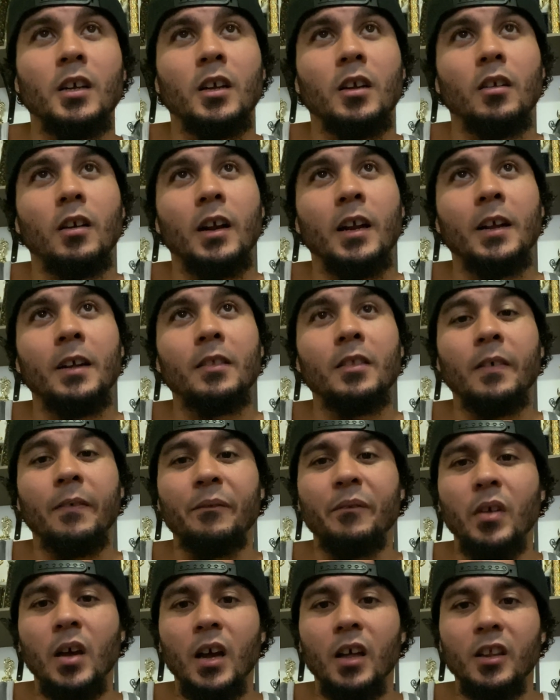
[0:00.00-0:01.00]
right? The
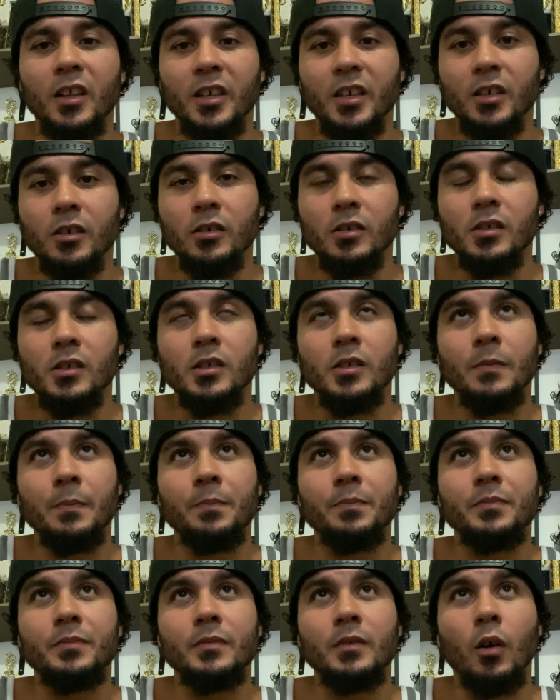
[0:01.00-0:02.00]
failures.
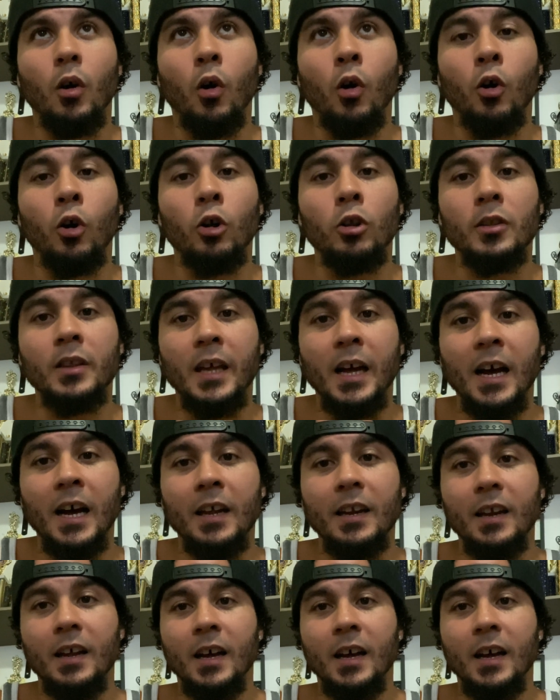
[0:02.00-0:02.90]
All that